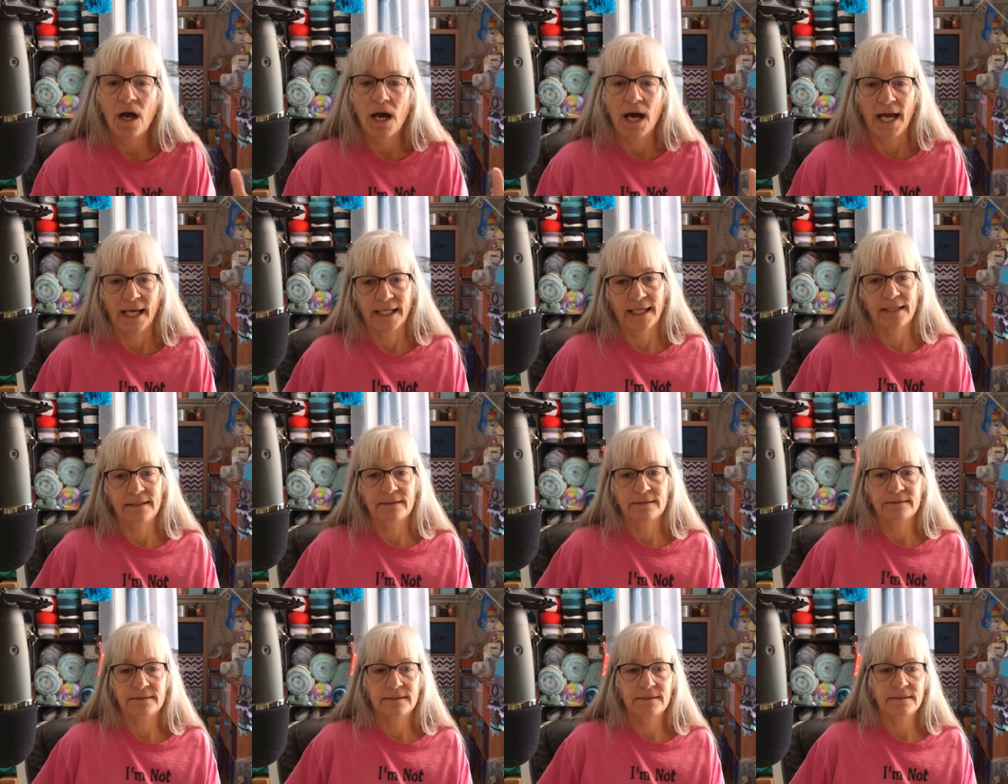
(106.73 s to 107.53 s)
I
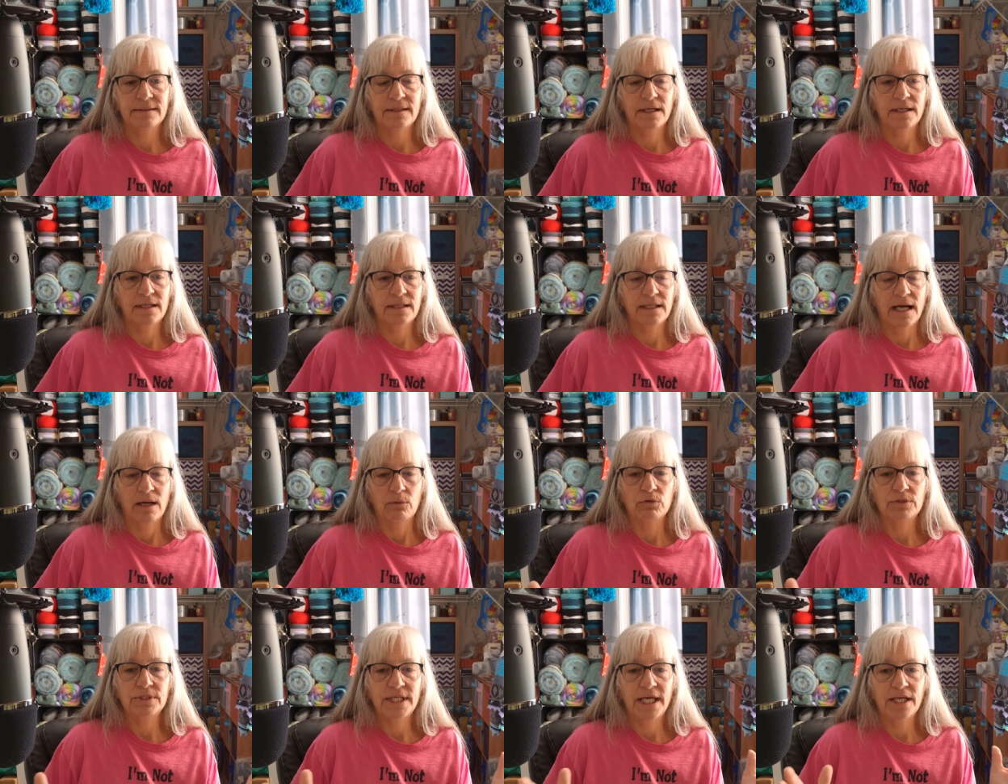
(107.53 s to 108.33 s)

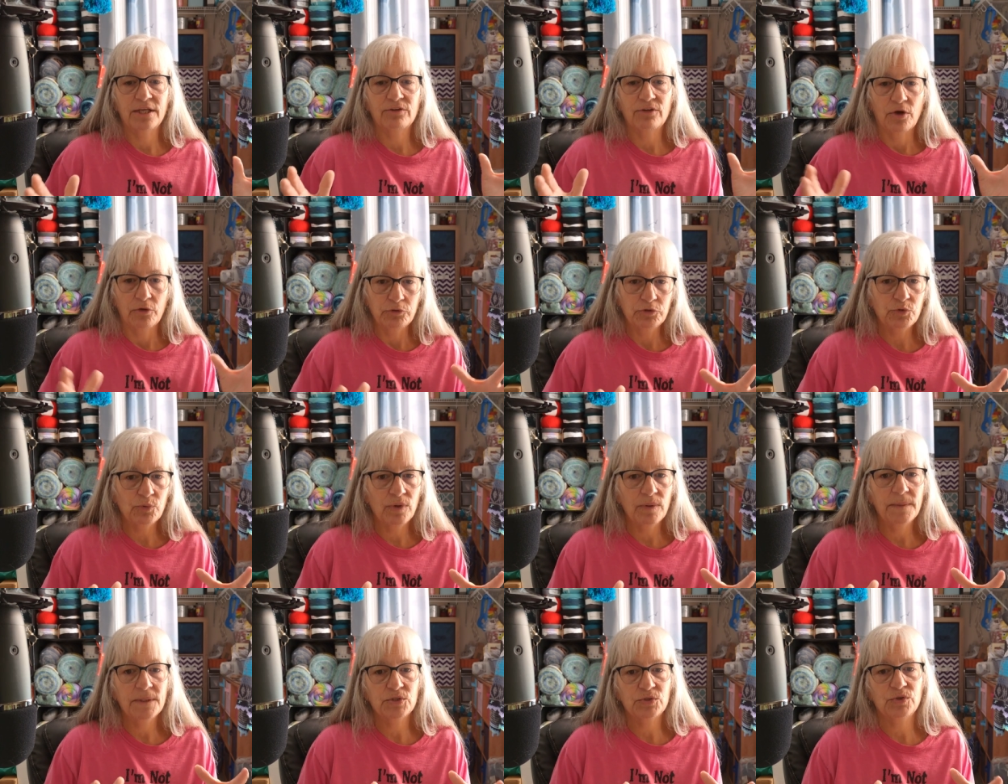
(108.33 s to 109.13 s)
will take those
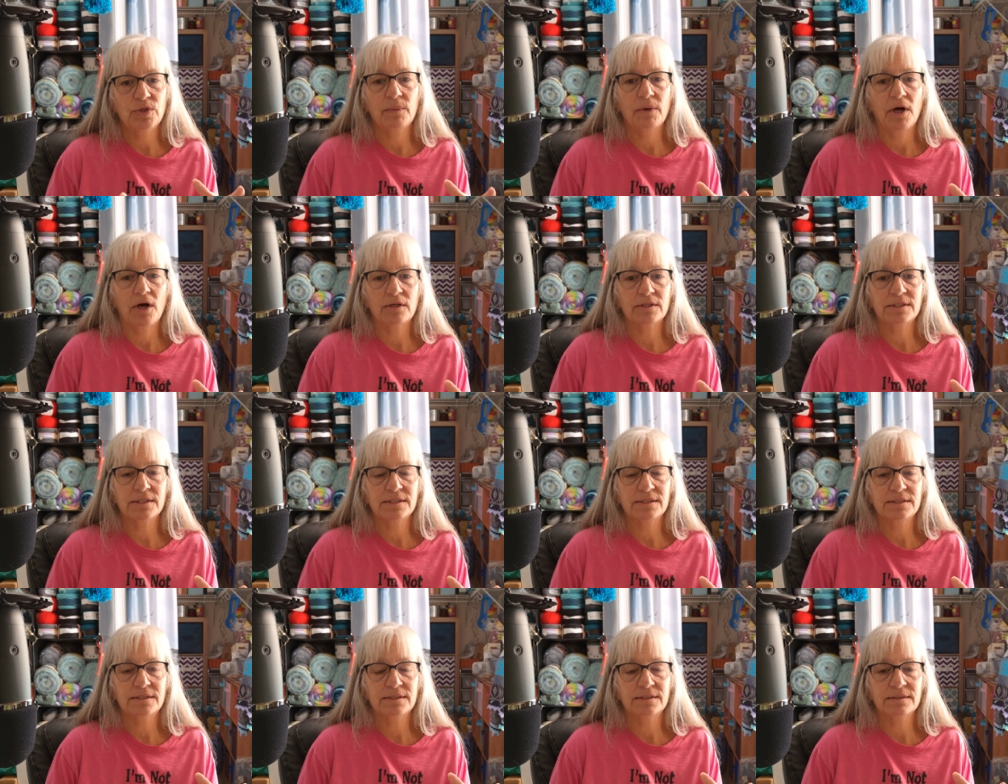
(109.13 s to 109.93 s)
three mystery
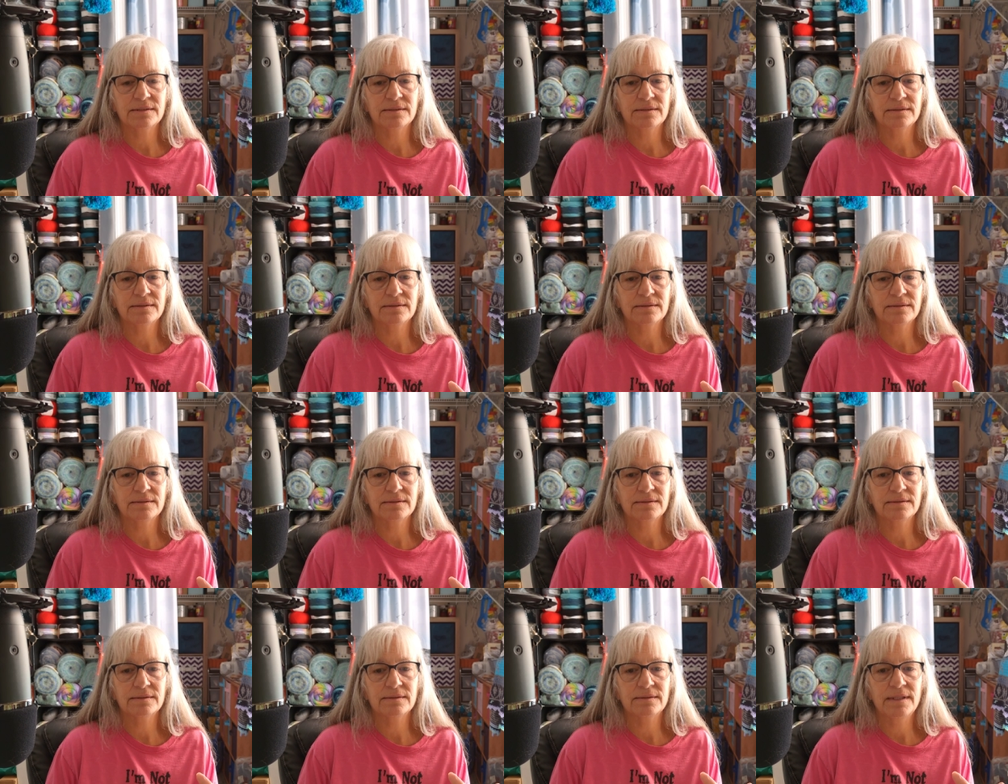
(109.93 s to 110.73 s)
boxes
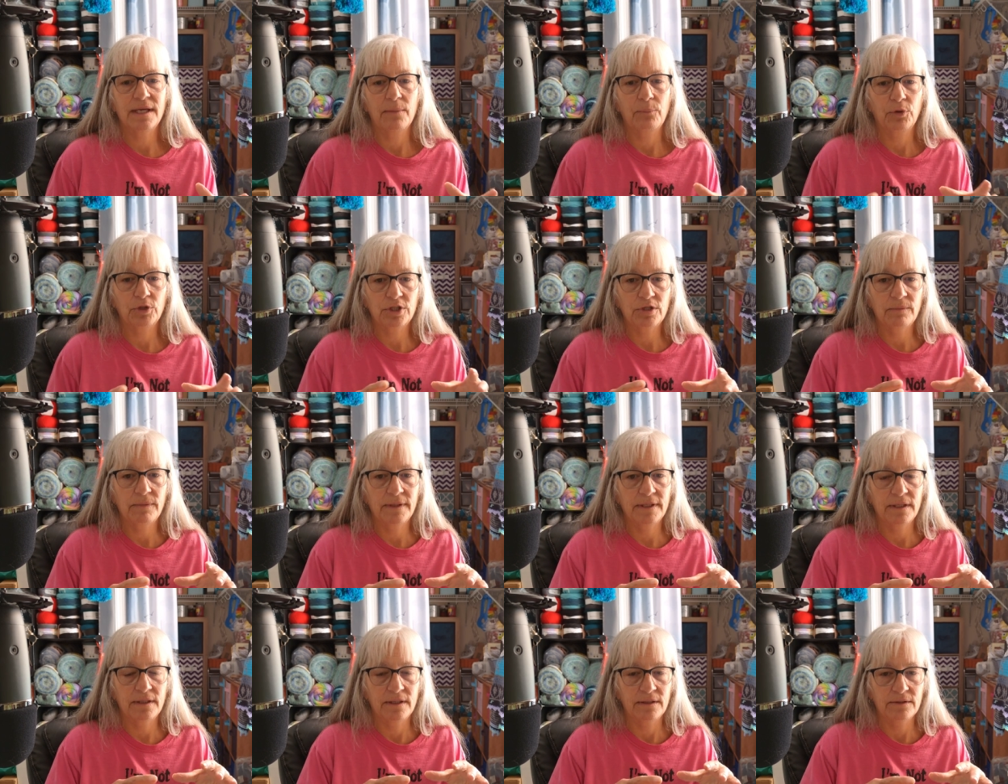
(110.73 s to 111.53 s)
and put them
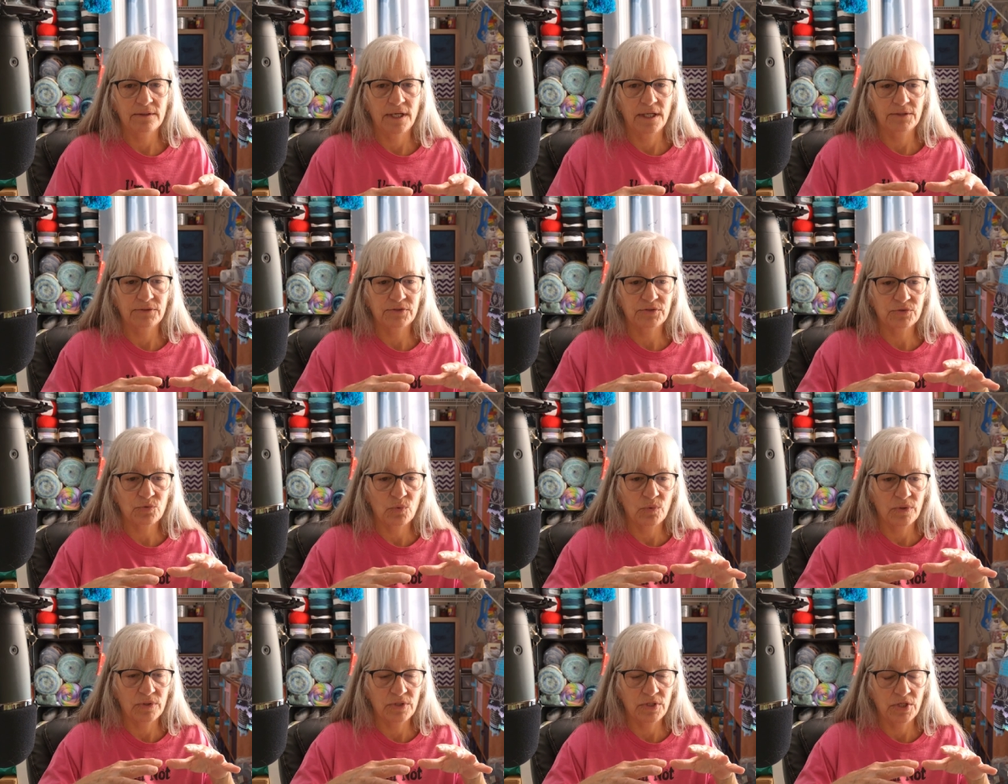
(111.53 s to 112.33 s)
in, and
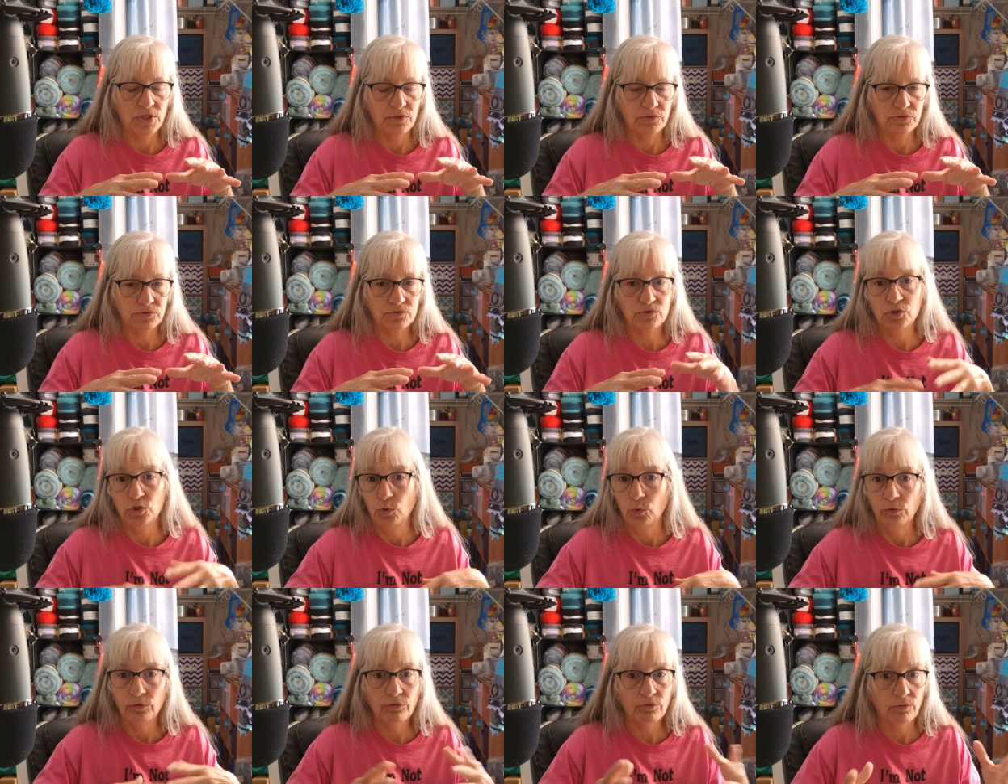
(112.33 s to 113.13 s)
you know,
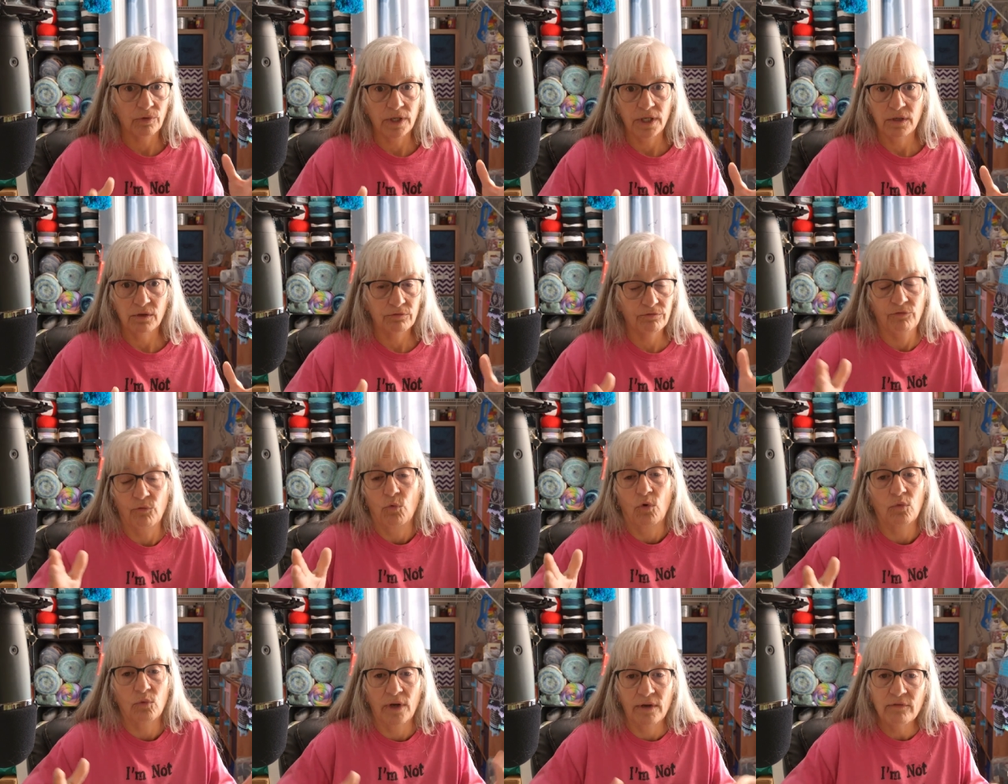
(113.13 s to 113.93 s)
two or three or
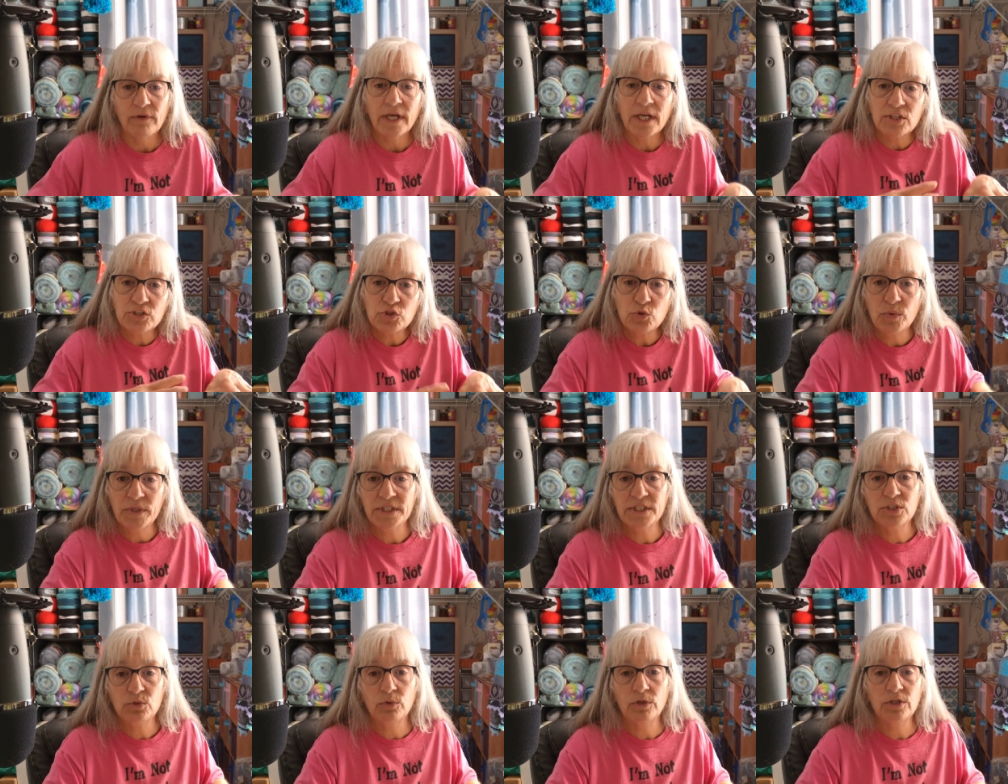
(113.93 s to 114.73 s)
four, whatever I can
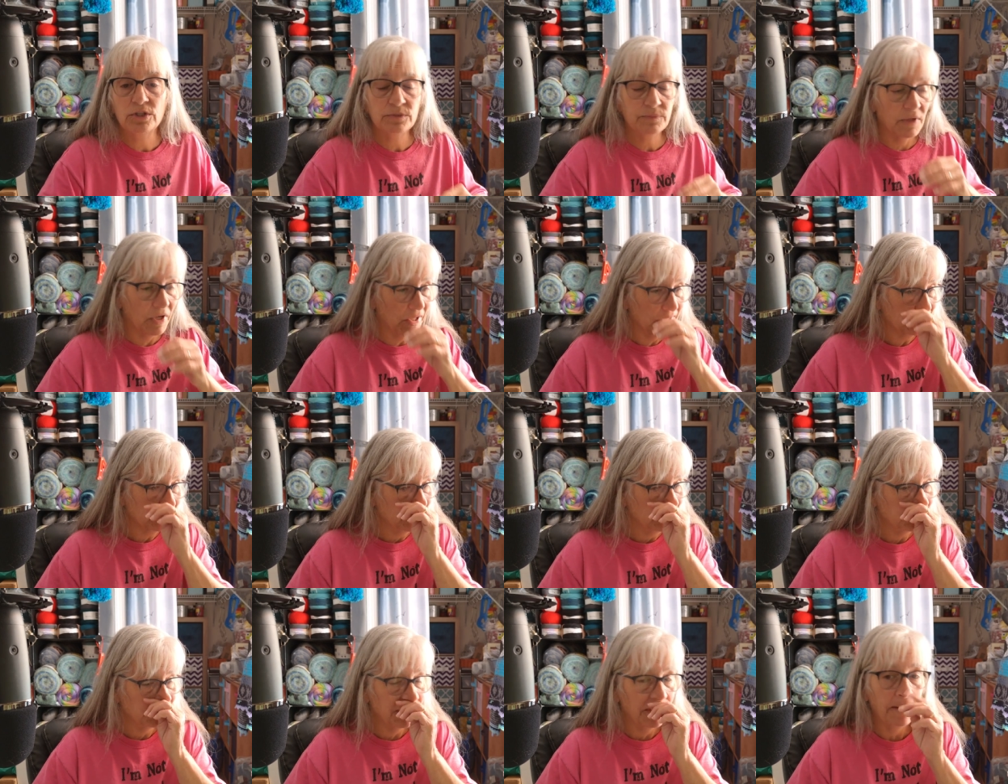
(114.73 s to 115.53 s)
squeeze into one of those
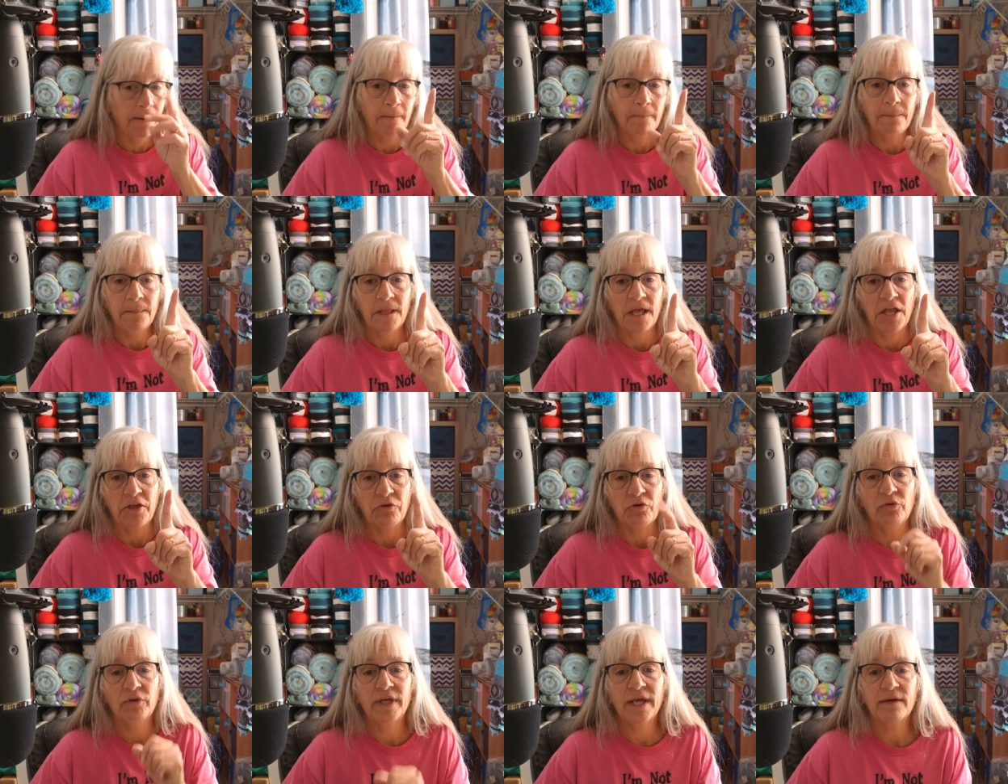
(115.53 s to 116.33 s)
boxes, and
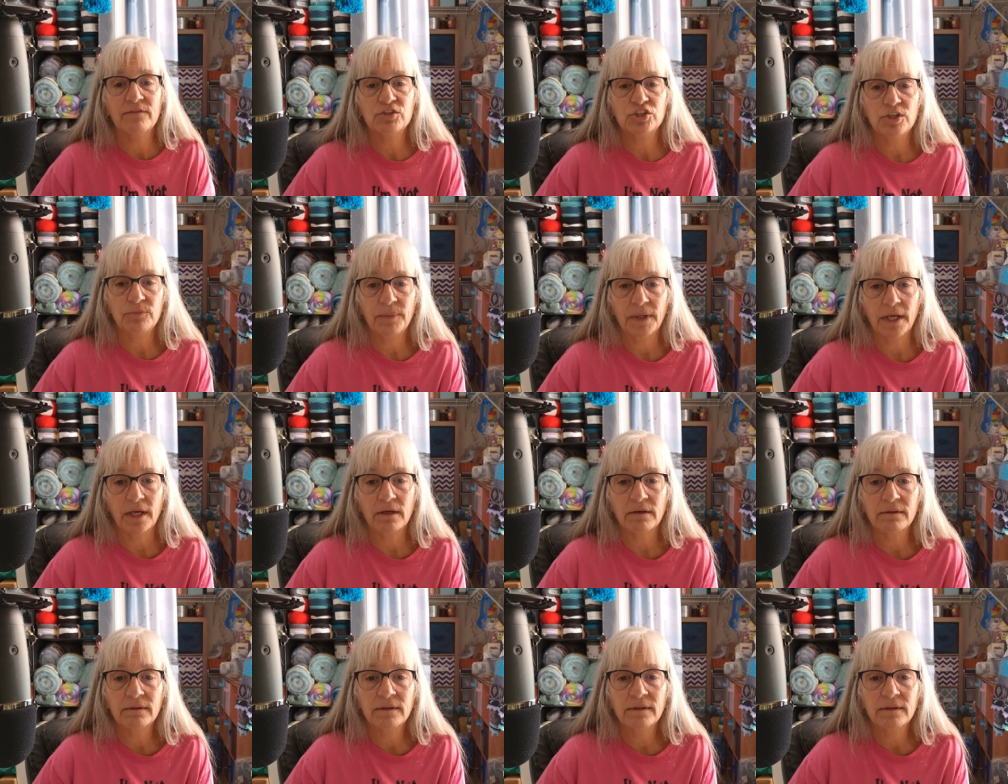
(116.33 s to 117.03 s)
you only have shipping,